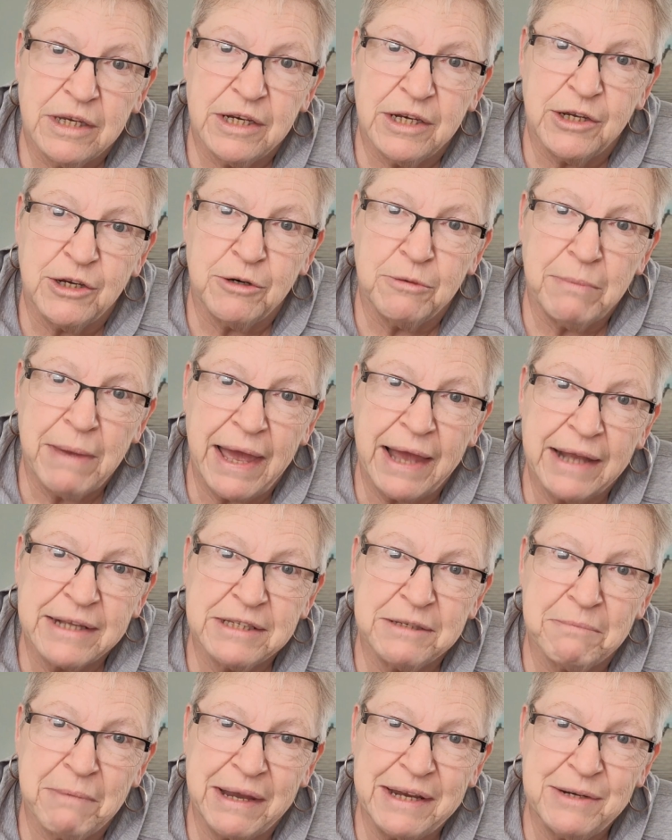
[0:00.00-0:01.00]
you know,
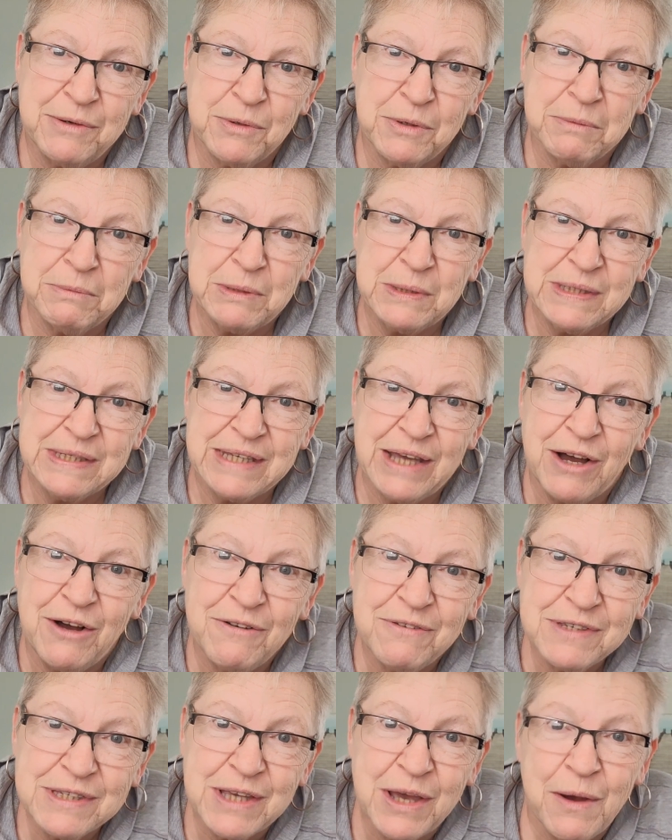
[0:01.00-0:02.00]
back to my normal
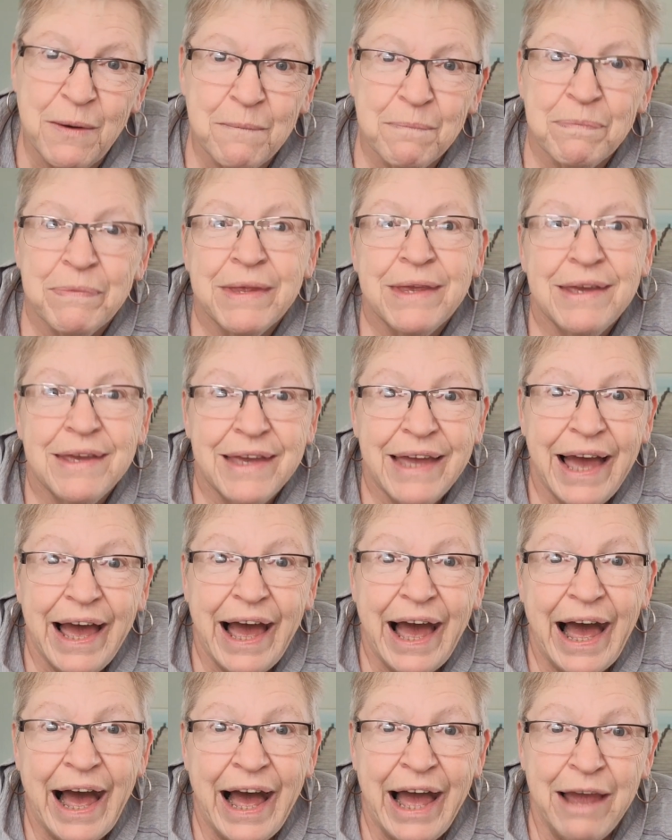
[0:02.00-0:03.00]
self. So
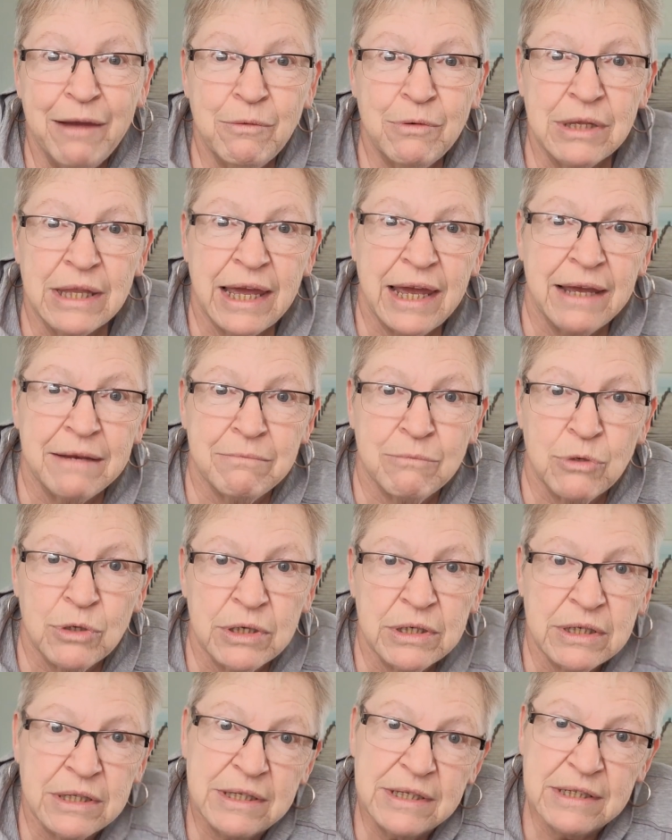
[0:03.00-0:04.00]
I will add
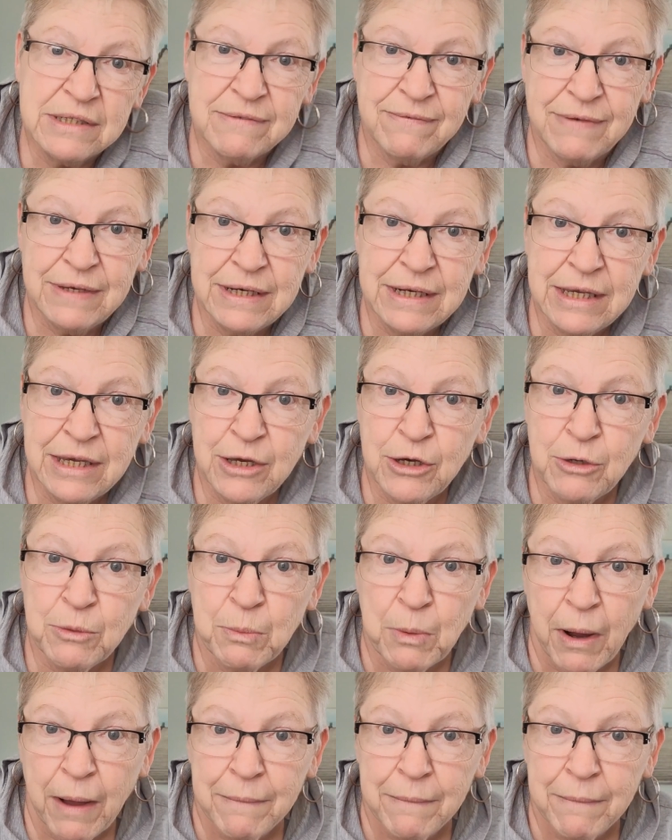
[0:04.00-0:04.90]
more to this video